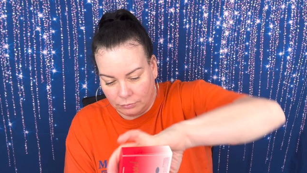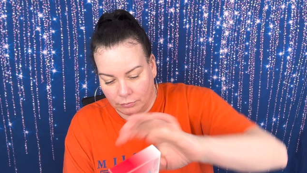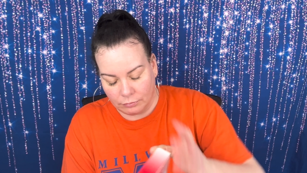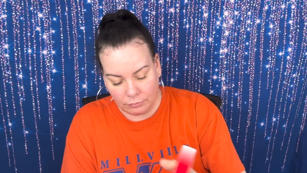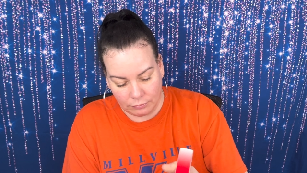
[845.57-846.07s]

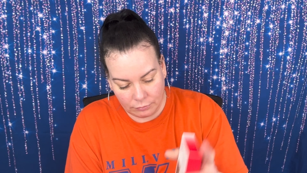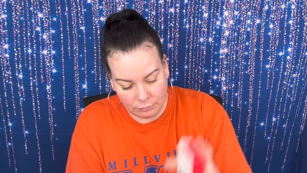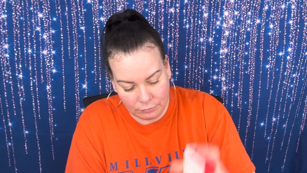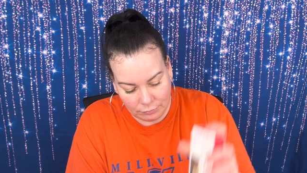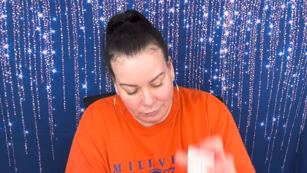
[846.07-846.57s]

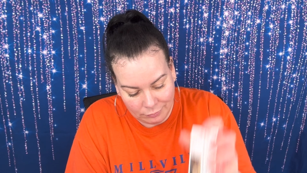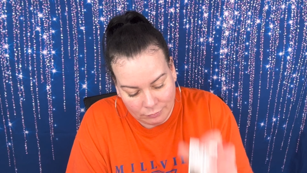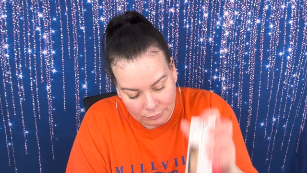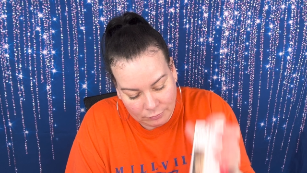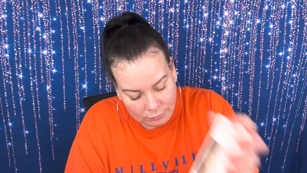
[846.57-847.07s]

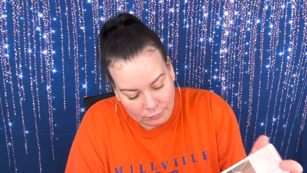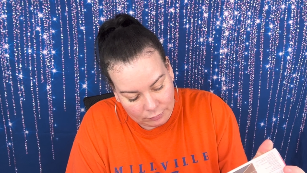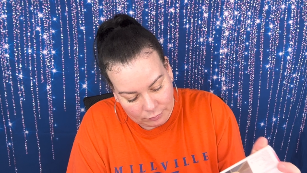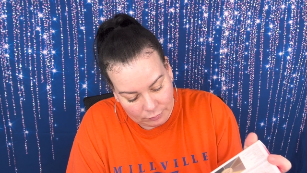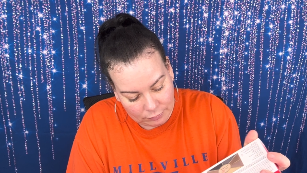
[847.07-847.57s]

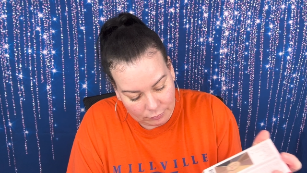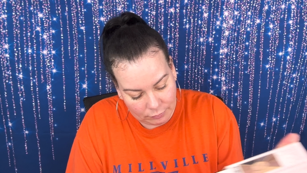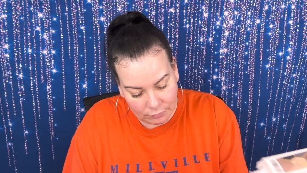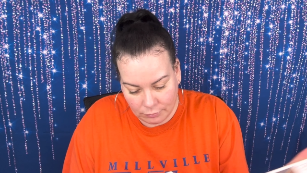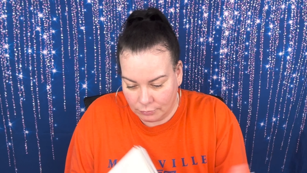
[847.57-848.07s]

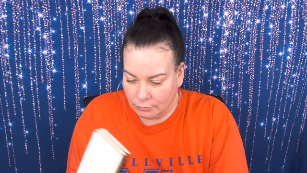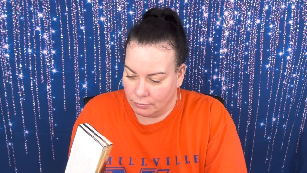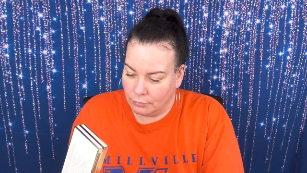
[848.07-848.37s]
(no one is talking)